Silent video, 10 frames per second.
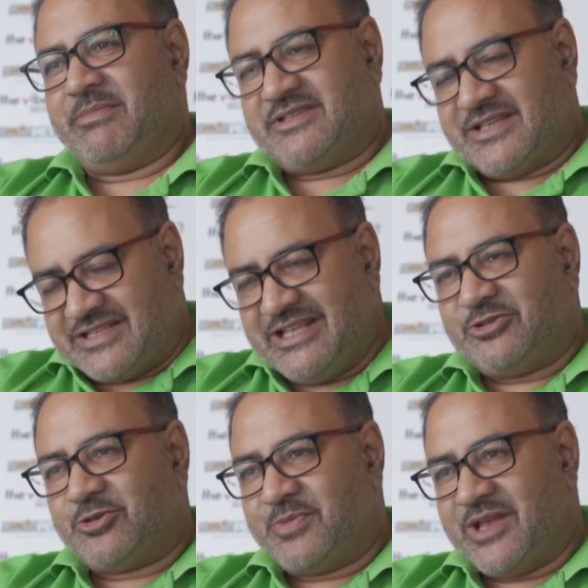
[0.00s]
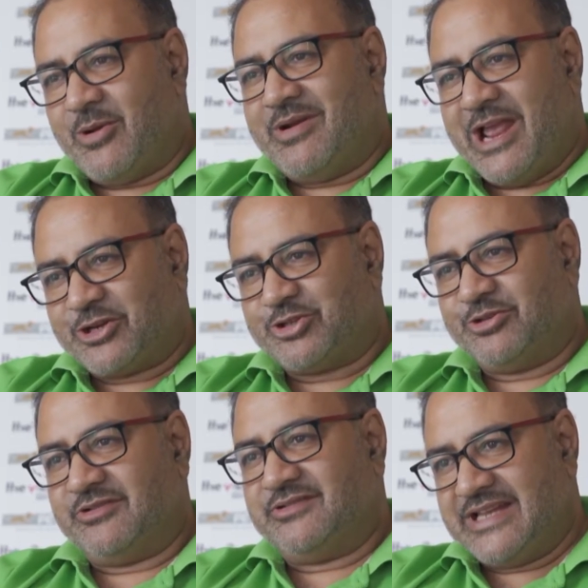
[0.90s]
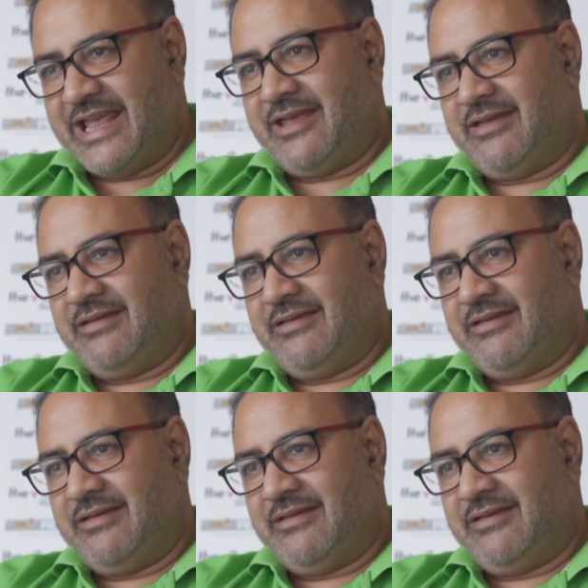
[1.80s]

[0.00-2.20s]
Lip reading: 16th should be our national day.